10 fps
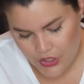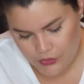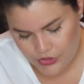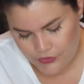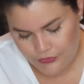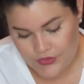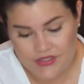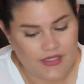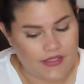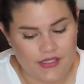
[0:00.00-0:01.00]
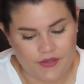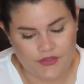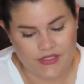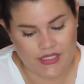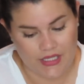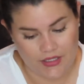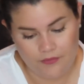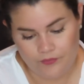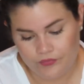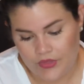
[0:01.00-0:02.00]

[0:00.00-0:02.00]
Toner for sensitive skin.